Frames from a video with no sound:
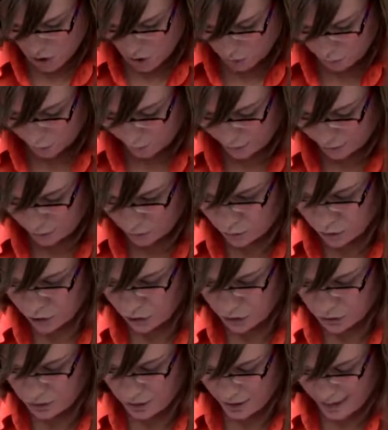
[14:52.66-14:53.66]
When you
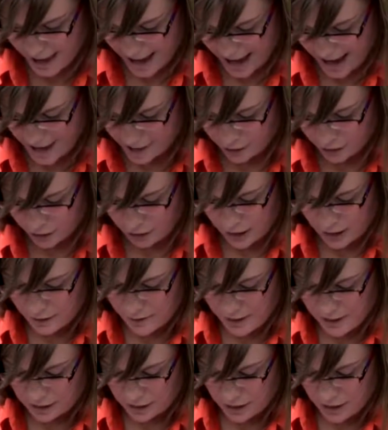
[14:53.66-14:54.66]
do that, you're
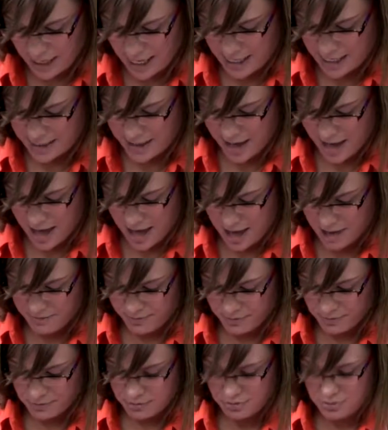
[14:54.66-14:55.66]
going to end
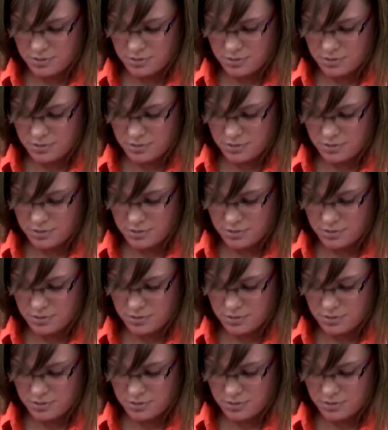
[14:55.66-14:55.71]
up